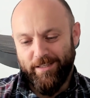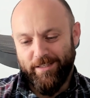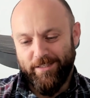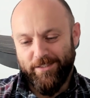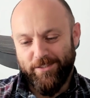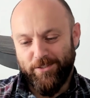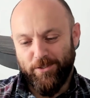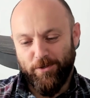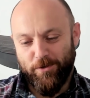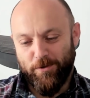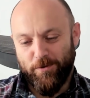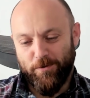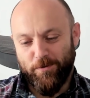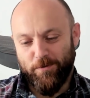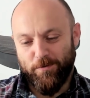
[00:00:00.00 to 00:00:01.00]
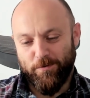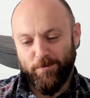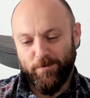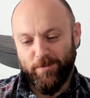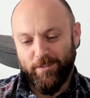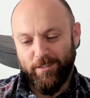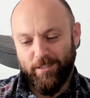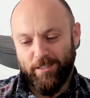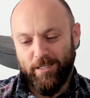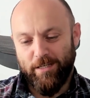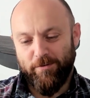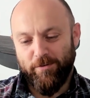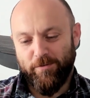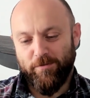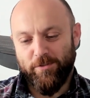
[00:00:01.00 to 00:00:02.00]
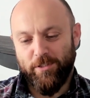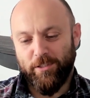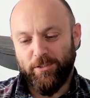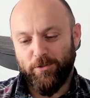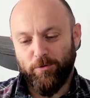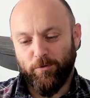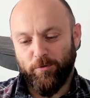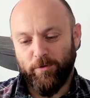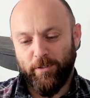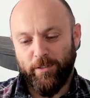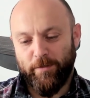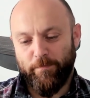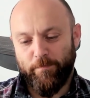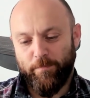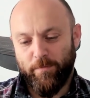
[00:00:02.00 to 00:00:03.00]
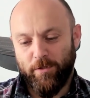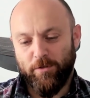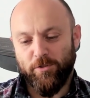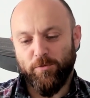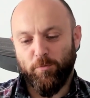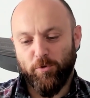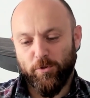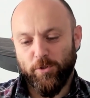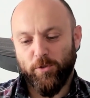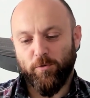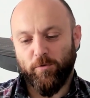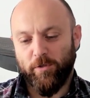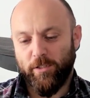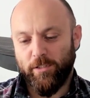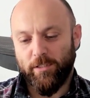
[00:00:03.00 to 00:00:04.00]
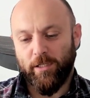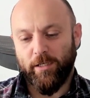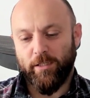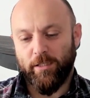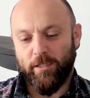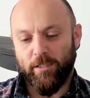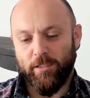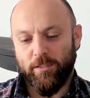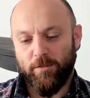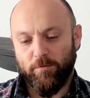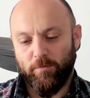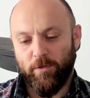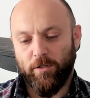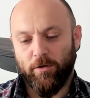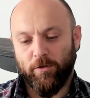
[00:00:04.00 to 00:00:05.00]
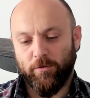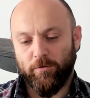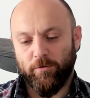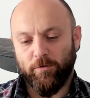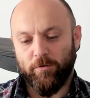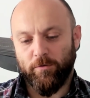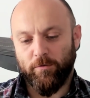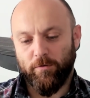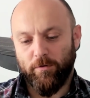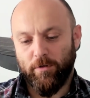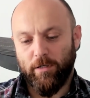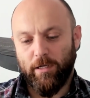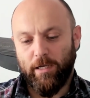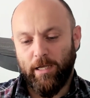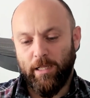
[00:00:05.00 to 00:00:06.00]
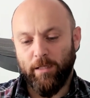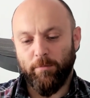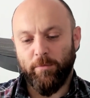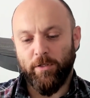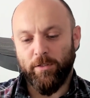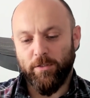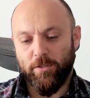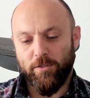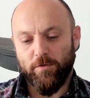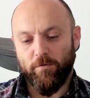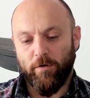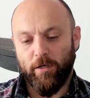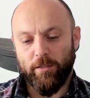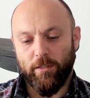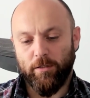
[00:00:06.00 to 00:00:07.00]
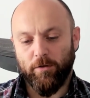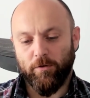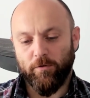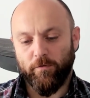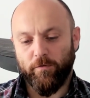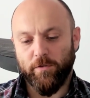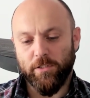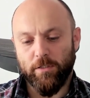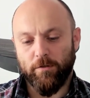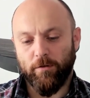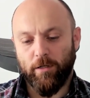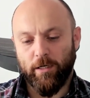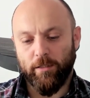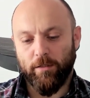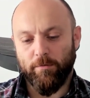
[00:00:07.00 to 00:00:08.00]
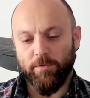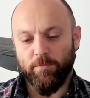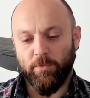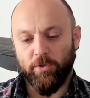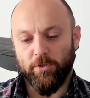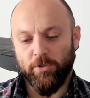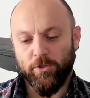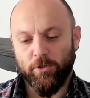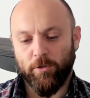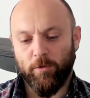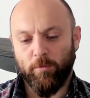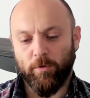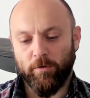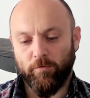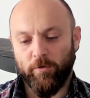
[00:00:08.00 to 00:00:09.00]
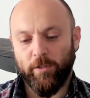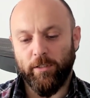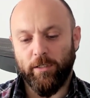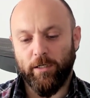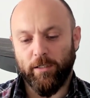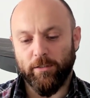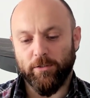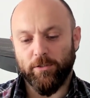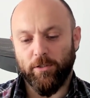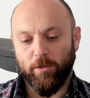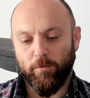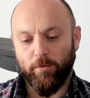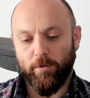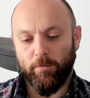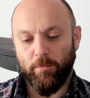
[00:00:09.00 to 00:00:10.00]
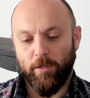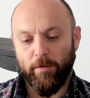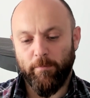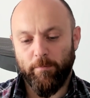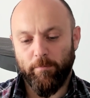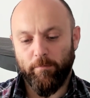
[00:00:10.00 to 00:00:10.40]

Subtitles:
So, kind of interesting story. There's more stories like this with other elements, right, and other physical items, but the sugar one really kind of stuck with me.